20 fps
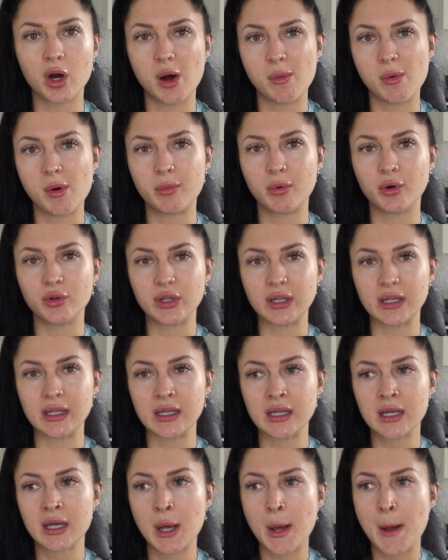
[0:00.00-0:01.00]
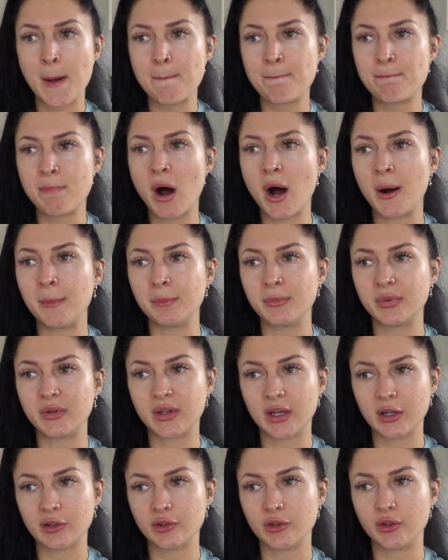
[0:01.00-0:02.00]
upper body pump
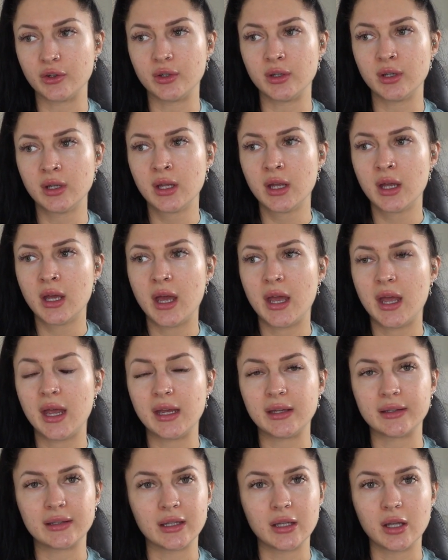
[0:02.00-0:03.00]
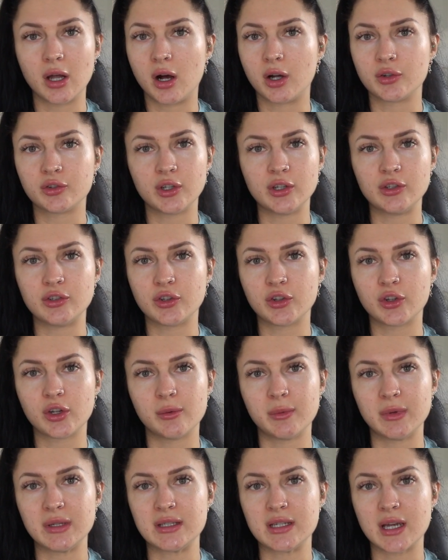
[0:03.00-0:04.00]
session. It's largely just going
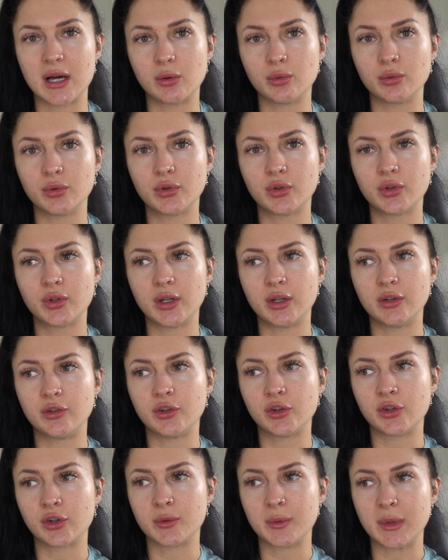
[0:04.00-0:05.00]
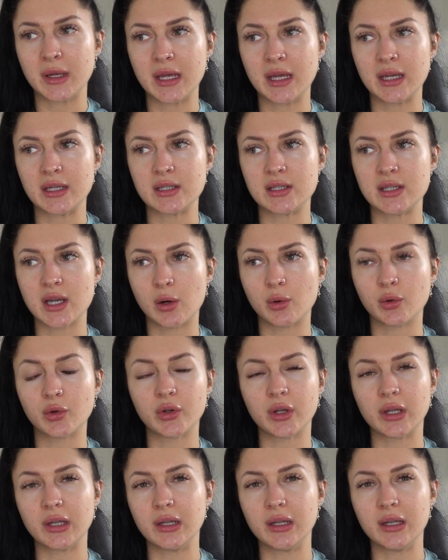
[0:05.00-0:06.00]
to be delts. It's just going to be hitting delts,
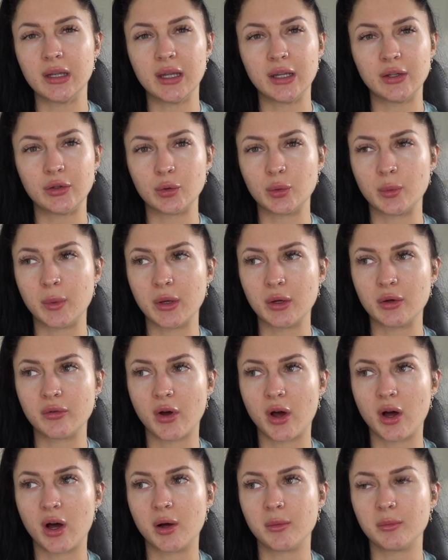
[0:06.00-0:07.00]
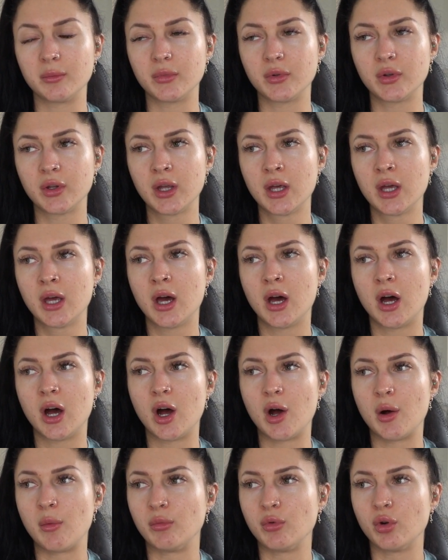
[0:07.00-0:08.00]
a little bit of arms,
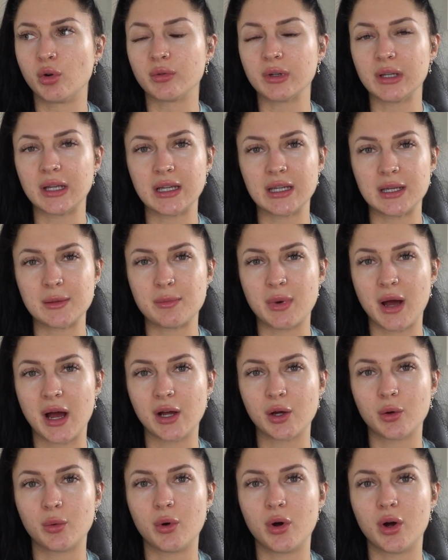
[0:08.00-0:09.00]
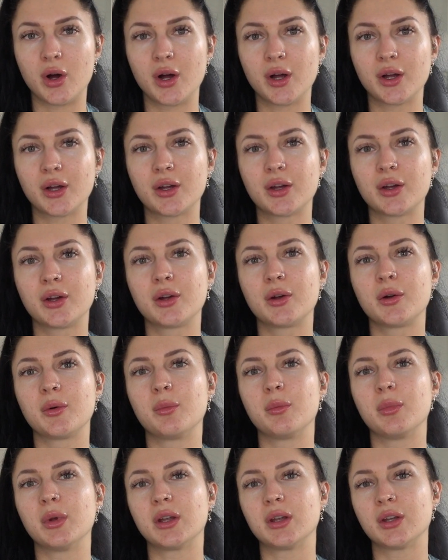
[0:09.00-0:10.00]
not really any back work
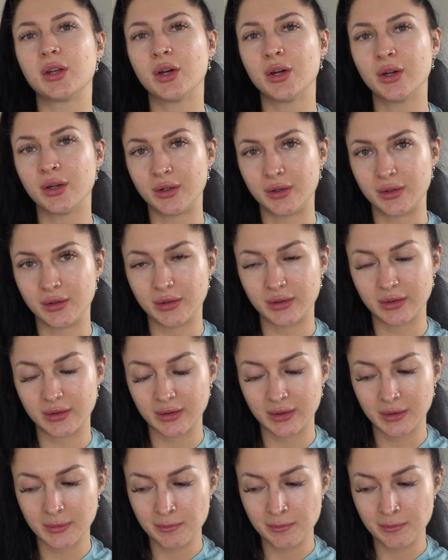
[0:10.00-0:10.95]
because